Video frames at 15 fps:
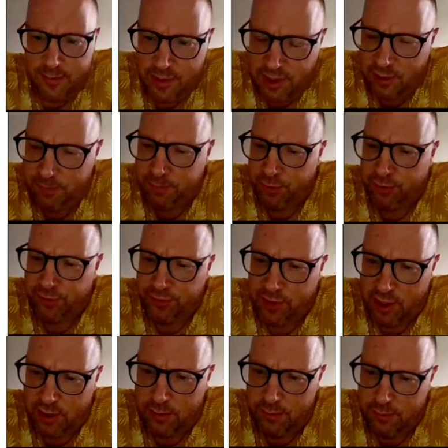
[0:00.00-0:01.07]
at that point
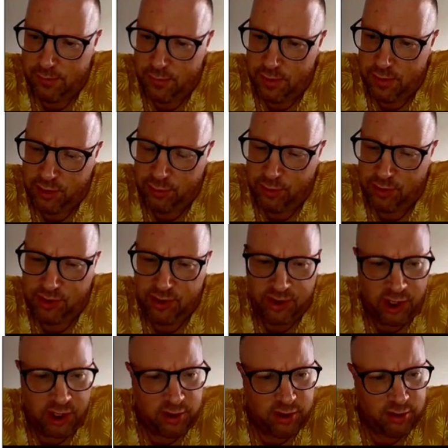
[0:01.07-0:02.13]
of time, it
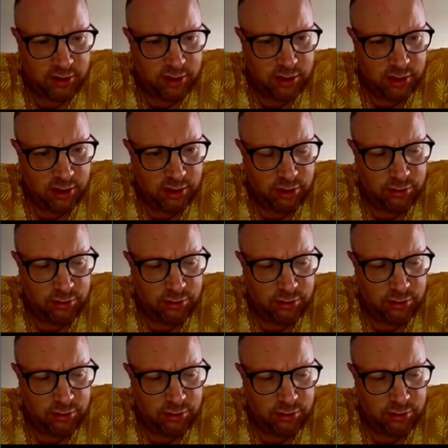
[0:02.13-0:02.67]
was decided